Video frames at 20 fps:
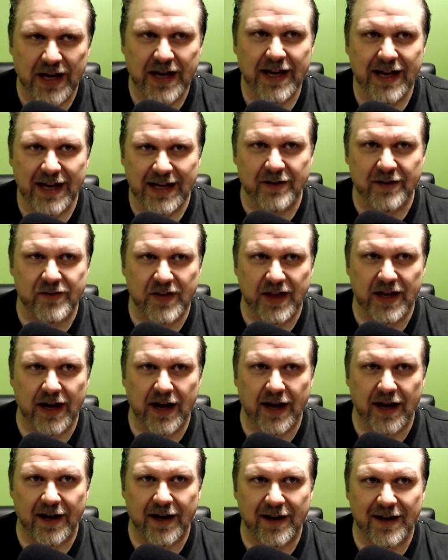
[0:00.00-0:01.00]
It is
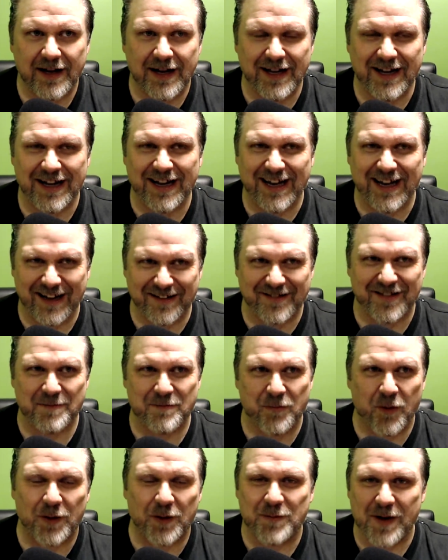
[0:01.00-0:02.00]
the it is the
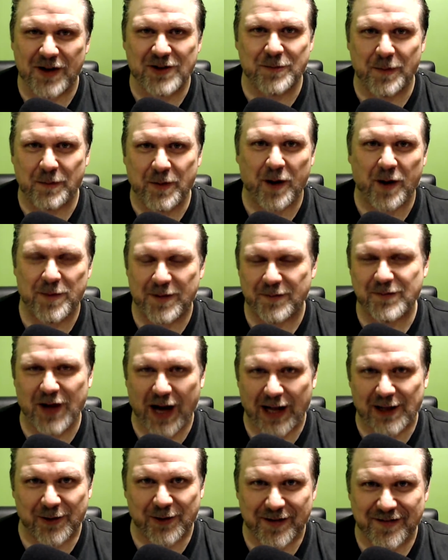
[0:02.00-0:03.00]
one bedroom apartment of
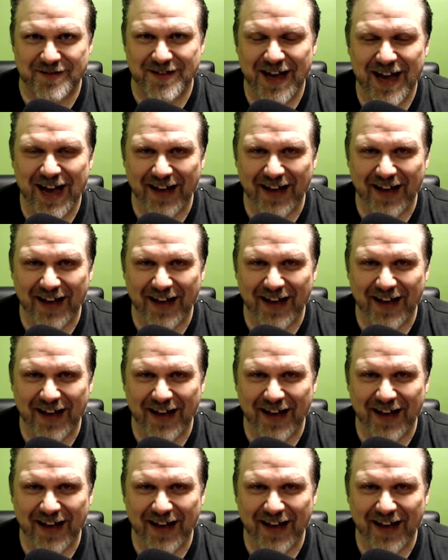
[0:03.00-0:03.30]
tolerance.